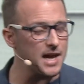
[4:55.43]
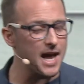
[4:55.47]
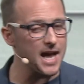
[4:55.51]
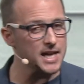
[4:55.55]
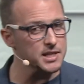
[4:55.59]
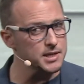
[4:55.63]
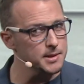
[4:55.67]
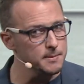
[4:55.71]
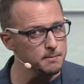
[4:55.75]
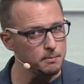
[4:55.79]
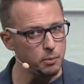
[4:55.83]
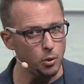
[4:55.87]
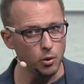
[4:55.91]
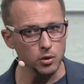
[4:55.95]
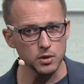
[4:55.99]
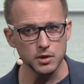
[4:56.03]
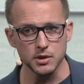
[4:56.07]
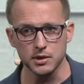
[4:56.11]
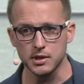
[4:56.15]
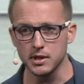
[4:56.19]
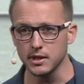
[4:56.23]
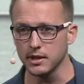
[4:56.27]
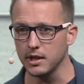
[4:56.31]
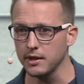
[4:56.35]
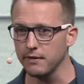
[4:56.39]
as
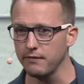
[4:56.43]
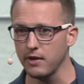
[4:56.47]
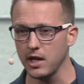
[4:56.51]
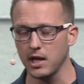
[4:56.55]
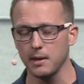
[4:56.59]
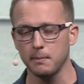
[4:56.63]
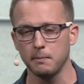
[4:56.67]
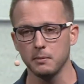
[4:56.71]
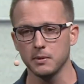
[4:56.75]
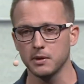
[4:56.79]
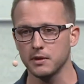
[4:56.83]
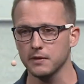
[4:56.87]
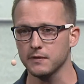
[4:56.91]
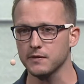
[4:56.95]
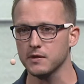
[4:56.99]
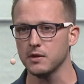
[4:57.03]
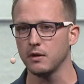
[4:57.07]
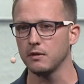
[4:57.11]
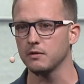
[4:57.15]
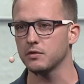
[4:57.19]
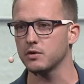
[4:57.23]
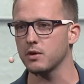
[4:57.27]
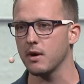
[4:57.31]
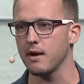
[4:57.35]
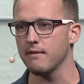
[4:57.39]
important in the development of
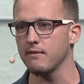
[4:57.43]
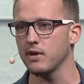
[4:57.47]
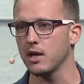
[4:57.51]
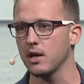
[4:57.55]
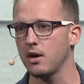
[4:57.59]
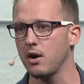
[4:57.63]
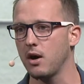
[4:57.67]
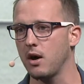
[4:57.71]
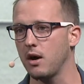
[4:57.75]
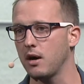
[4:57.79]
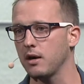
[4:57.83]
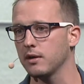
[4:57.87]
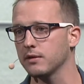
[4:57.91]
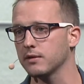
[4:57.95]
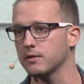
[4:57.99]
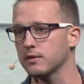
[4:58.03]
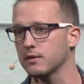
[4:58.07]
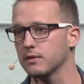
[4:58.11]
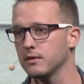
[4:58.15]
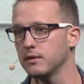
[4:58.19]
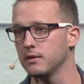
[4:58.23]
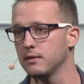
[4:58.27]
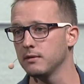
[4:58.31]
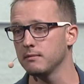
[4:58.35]
self-driving cars